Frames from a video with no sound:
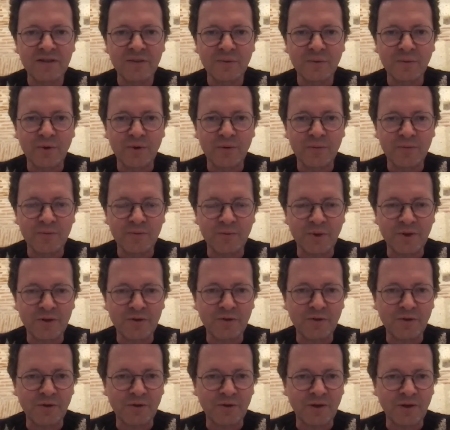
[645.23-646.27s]
when
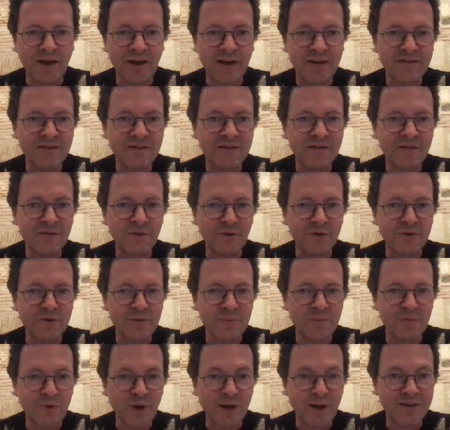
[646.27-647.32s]
you're adding or
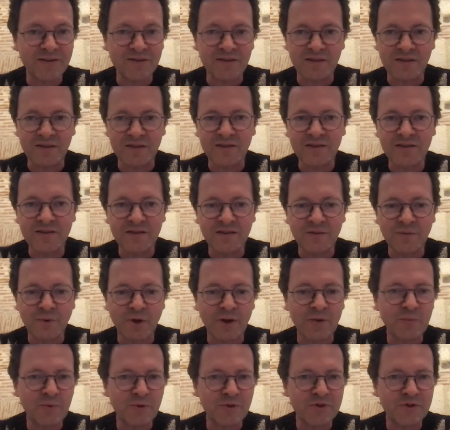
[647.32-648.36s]
subtracting
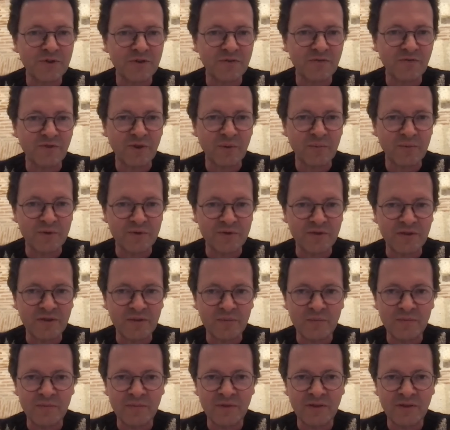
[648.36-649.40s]
one person from the
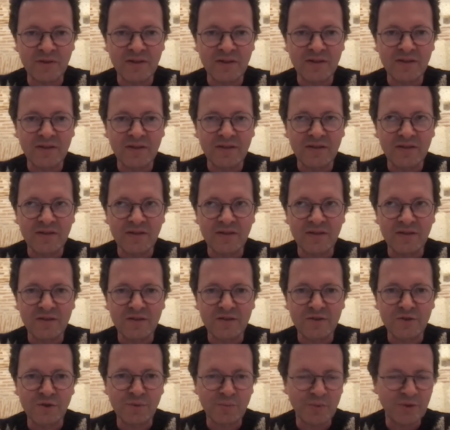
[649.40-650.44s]
team, it
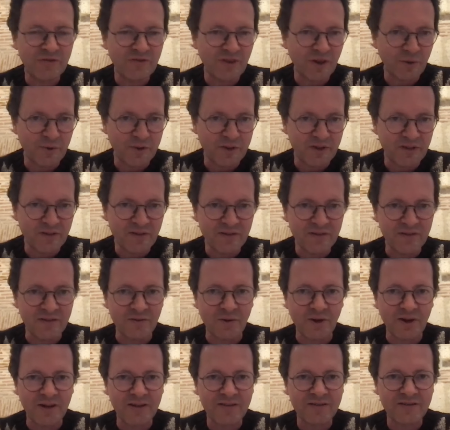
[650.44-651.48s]
should be very easy,
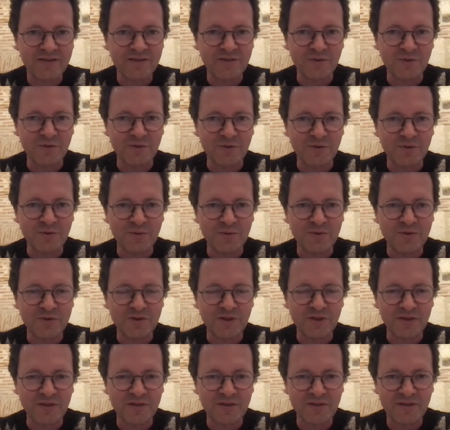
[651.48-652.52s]
right? You would
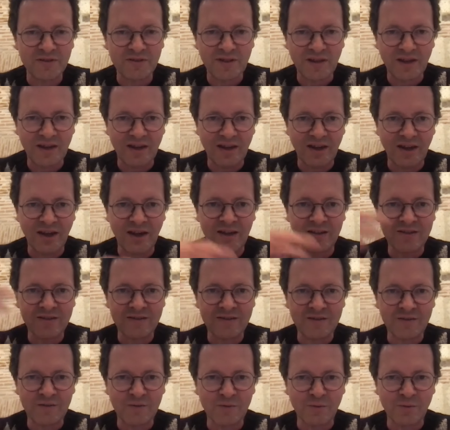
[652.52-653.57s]
just
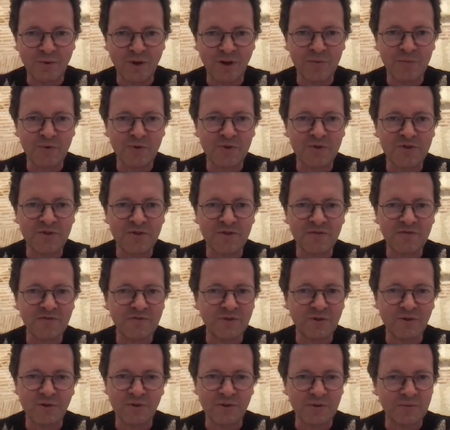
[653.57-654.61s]
add one person
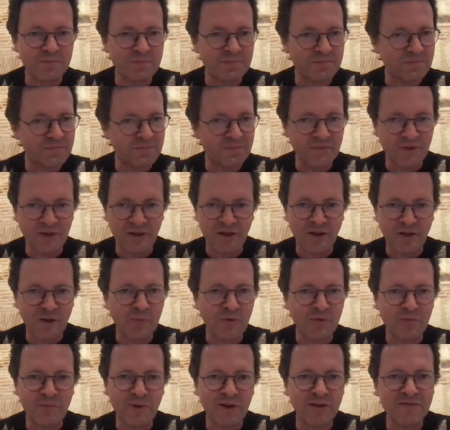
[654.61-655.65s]
for a
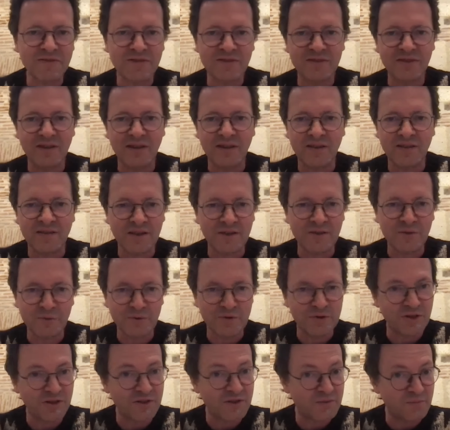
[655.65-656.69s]
couple months, and then you
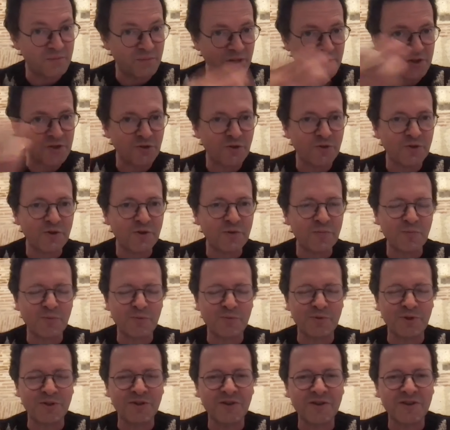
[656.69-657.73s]
just measure your
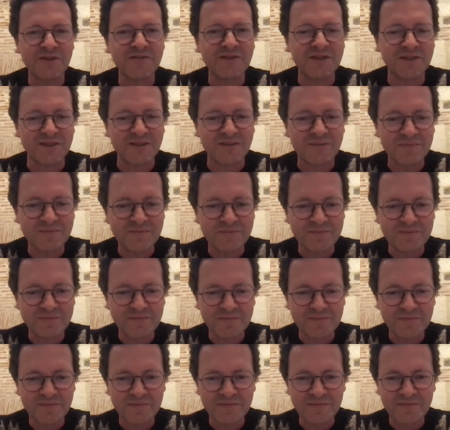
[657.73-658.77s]
productivity,
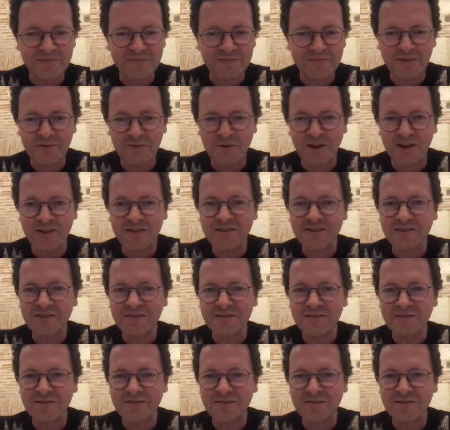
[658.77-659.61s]
right?